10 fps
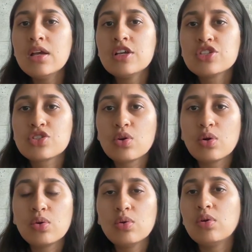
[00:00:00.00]

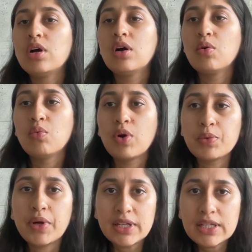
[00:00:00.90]
So, what
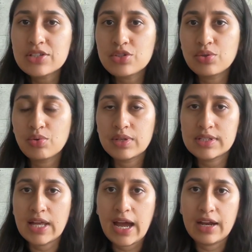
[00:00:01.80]
one needs to know is
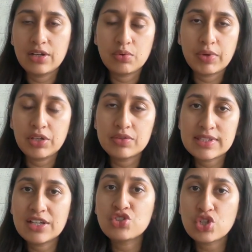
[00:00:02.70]
that when you
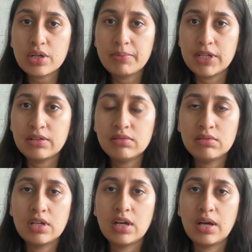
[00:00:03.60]
say German,
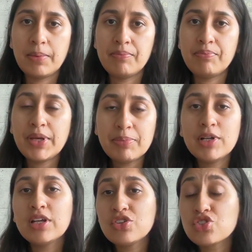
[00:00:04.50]
people
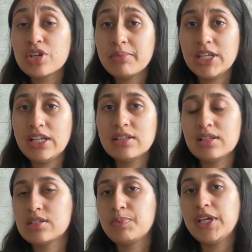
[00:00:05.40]
in Germany
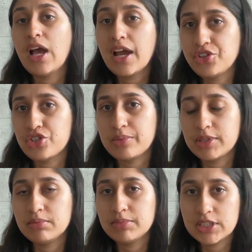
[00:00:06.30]
they speak High
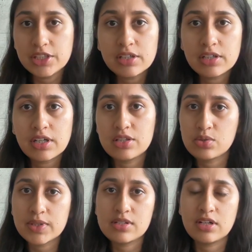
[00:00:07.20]
German, but here in
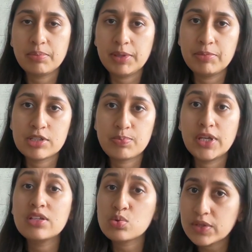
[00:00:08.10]
Switzerland people
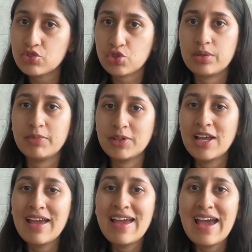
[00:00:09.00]
speak Swiss German,
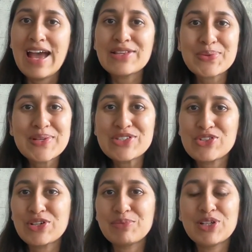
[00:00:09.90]
and Swiss
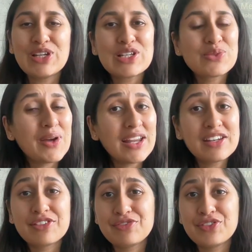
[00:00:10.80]
German is very
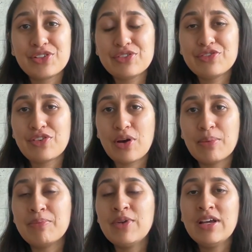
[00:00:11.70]
different
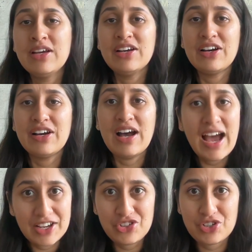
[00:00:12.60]
from
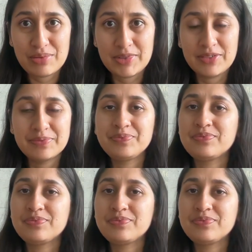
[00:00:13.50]
High German.